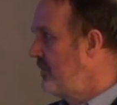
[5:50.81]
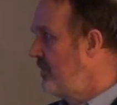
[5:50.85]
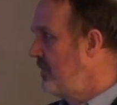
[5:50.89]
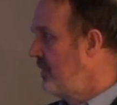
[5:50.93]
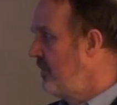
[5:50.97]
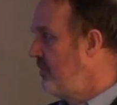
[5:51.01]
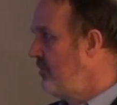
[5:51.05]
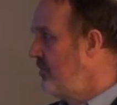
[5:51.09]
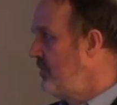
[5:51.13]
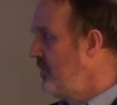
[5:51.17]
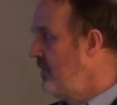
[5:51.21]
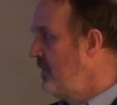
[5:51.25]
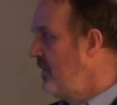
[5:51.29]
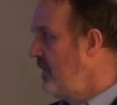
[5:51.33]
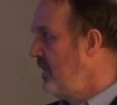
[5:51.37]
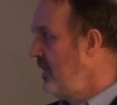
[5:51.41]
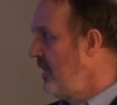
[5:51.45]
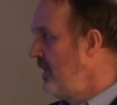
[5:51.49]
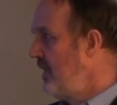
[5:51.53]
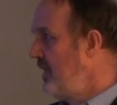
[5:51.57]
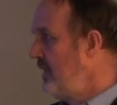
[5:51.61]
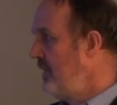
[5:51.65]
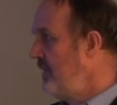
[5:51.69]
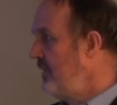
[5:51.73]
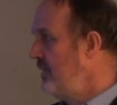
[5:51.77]
seven,
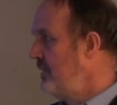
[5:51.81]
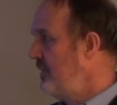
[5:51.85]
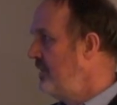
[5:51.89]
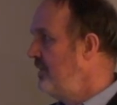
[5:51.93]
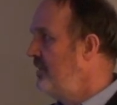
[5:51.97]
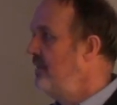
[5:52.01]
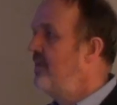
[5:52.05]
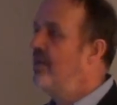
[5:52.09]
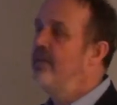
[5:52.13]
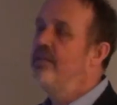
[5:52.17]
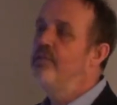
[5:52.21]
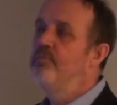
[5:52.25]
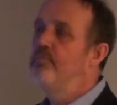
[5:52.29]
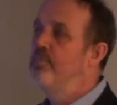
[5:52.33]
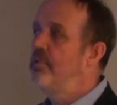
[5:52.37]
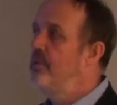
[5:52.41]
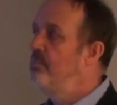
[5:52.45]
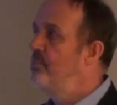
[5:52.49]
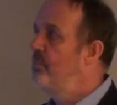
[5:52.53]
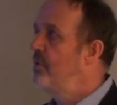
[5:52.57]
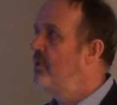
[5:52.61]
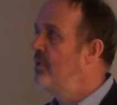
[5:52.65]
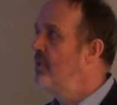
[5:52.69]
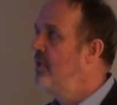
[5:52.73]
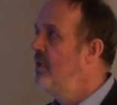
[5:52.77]
eight, nine
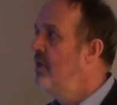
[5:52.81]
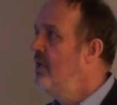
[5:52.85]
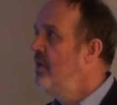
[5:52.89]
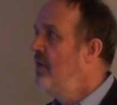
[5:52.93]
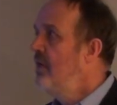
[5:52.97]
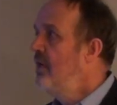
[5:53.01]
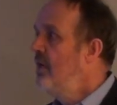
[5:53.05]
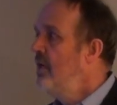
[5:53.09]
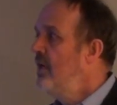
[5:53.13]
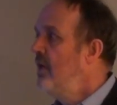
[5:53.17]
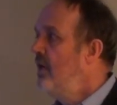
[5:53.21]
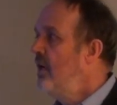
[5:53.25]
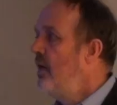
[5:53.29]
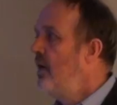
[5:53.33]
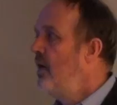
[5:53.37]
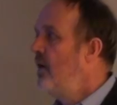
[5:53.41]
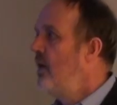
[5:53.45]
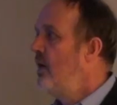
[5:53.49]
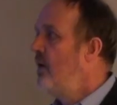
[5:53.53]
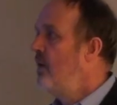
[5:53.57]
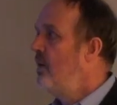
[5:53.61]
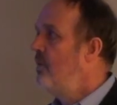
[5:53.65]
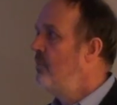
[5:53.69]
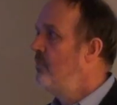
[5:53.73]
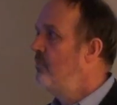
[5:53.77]
people
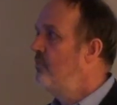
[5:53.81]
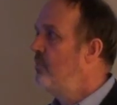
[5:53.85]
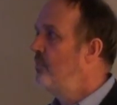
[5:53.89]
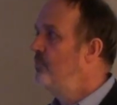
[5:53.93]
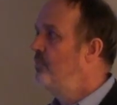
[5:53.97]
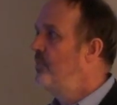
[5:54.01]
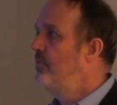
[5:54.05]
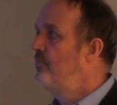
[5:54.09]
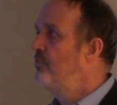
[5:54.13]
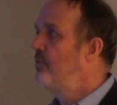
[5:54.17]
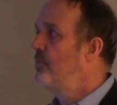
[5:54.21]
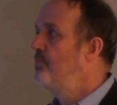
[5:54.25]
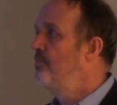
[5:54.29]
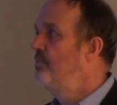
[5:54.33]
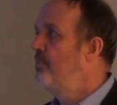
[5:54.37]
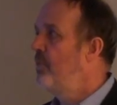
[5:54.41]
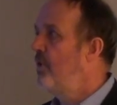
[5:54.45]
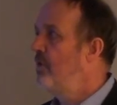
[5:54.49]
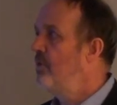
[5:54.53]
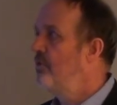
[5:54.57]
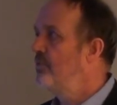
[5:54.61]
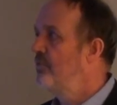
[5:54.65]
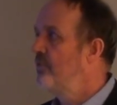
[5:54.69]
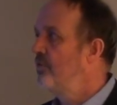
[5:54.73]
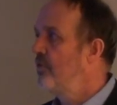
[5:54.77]
um, from different
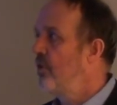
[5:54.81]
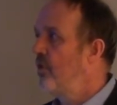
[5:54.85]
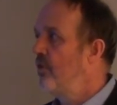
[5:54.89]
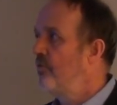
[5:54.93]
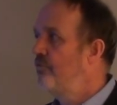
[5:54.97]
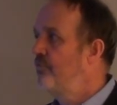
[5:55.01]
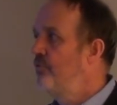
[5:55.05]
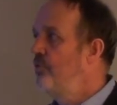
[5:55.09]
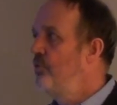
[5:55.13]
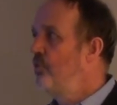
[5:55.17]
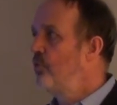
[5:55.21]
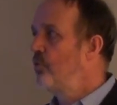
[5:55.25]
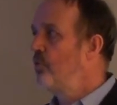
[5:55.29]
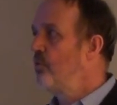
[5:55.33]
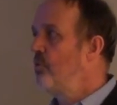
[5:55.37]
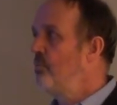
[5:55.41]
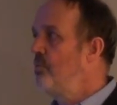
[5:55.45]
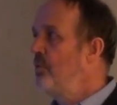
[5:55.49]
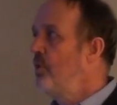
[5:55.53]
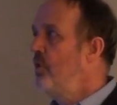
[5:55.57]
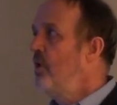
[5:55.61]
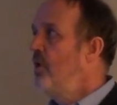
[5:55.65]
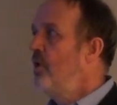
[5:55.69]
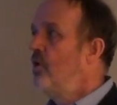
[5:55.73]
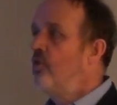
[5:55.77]
parts of
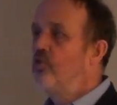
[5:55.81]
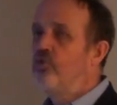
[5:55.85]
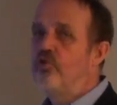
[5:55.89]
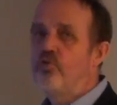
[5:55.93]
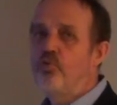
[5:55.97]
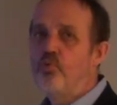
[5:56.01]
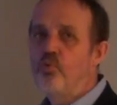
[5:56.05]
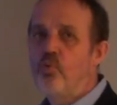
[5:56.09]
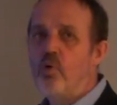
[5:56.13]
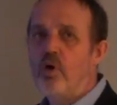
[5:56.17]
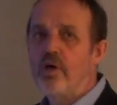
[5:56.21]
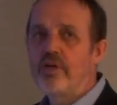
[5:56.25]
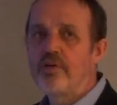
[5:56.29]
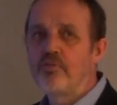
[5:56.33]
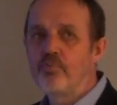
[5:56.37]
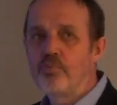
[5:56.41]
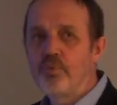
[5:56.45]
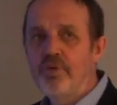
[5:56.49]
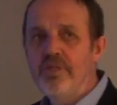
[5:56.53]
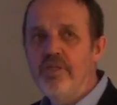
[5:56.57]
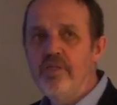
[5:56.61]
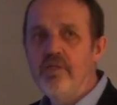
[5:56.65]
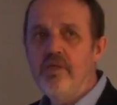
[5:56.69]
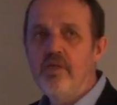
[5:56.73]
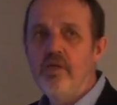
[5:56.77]
Europe to
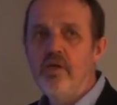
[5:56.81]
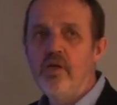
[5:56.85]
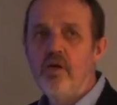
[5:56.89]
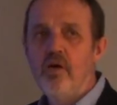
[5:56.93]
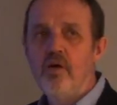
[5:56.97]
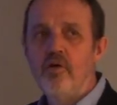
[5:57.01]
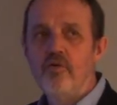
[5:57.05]
agree,